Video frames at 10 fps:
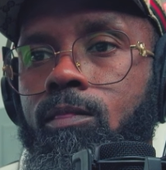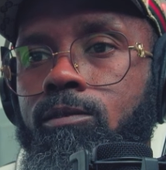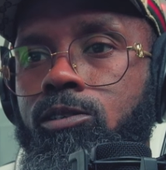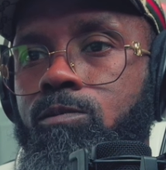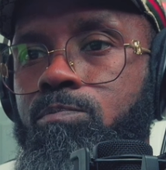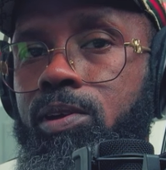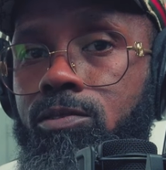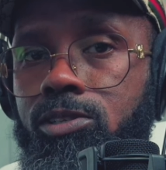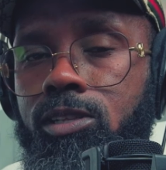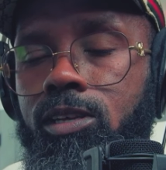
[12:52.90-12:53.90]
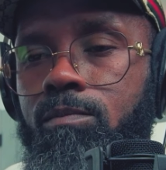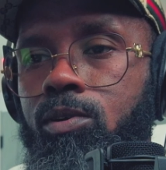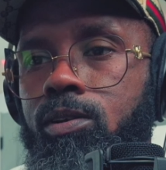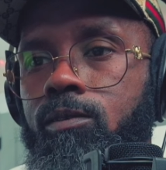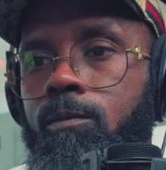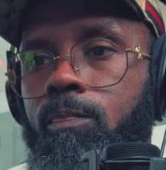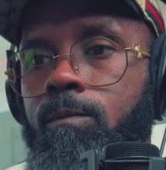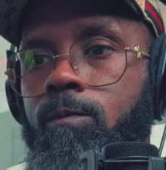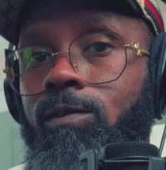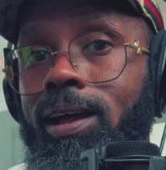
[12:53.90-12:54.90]
spiritually, but
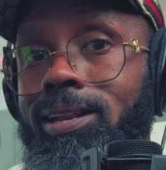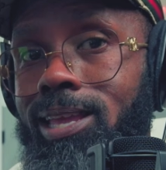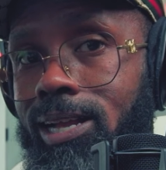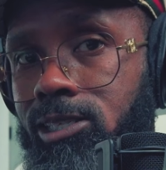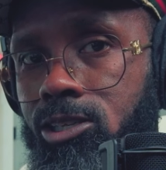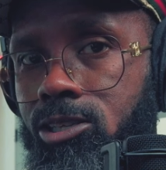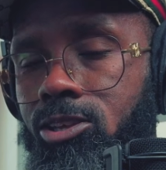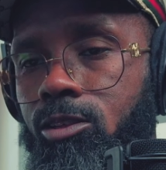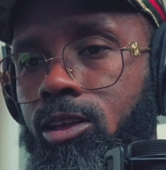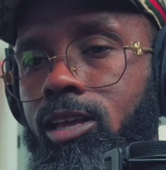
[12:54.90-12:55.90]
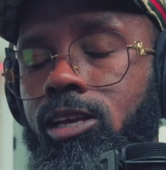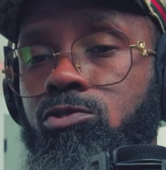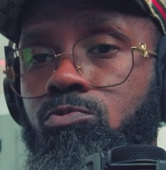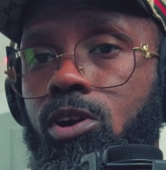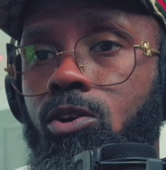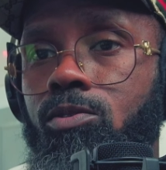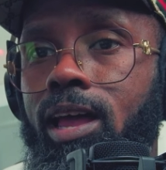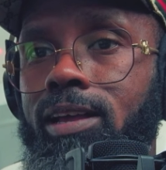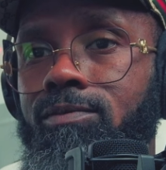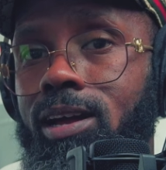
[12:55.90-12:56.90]
financially as well
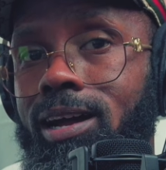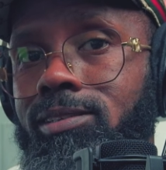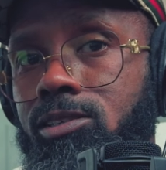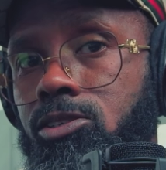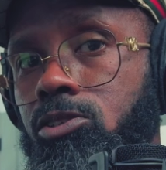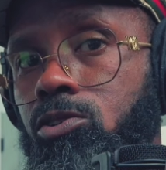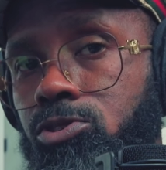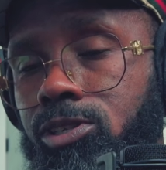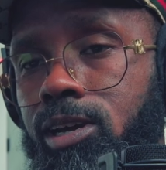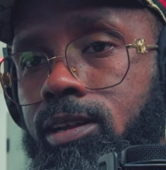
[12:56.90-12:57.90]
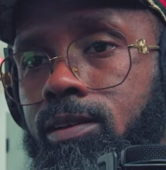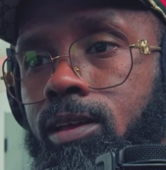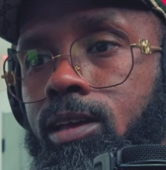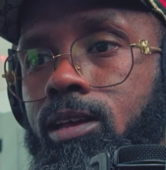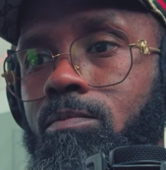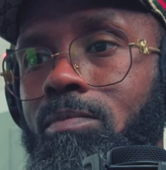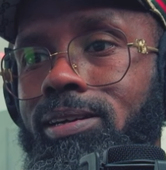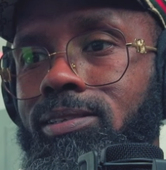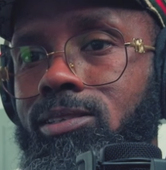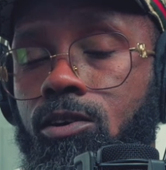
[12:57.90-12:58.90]
after I disassociated
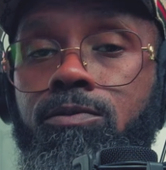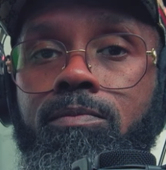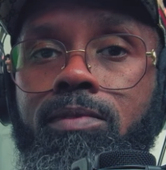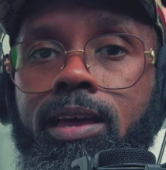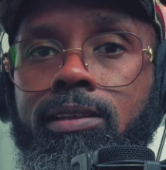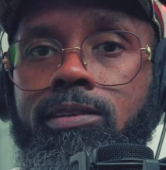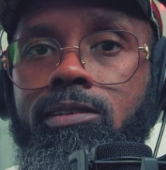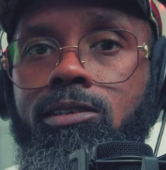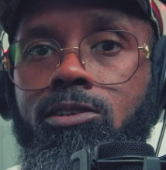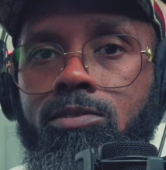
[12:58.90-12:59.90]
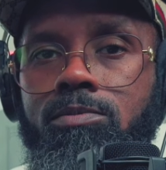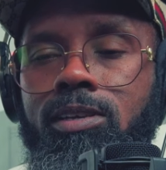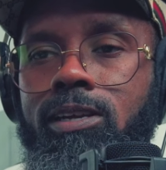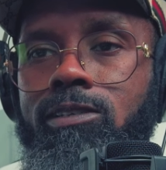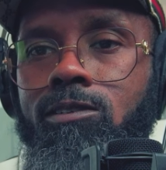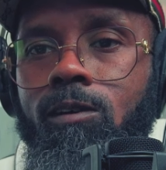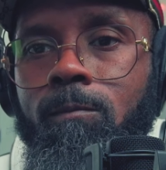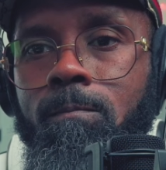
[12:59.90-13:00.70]
myself from that. You know what I'm saying? So,